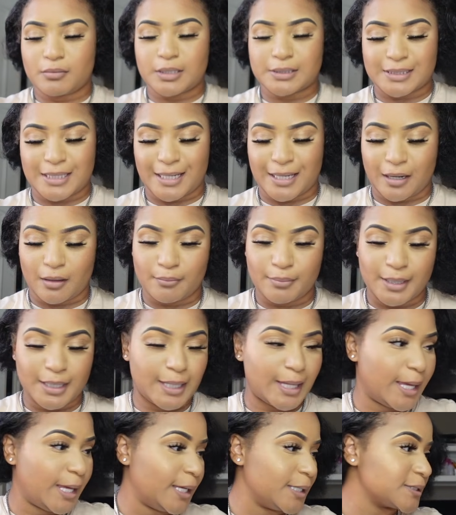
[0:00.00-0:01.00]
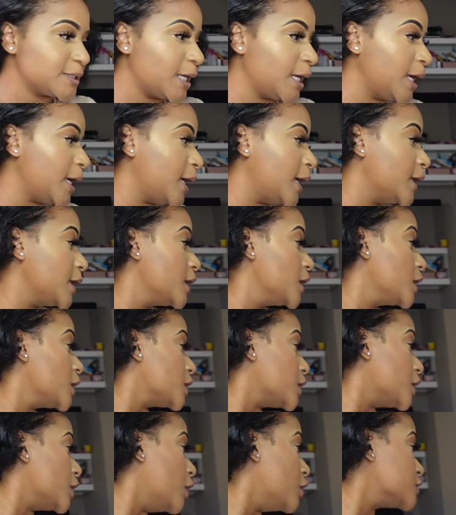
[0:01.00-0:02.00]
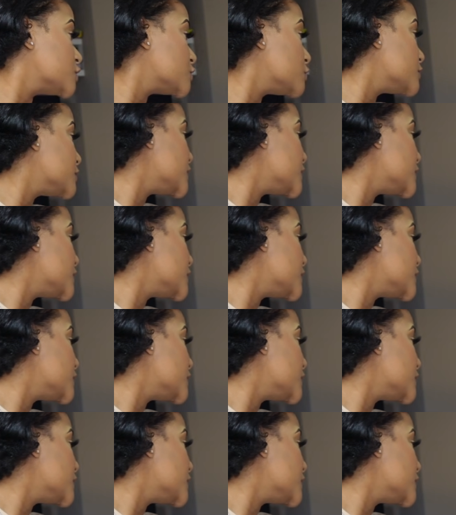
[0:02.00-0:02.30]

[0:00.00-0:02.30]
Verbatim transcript: because I got a big ass head. They also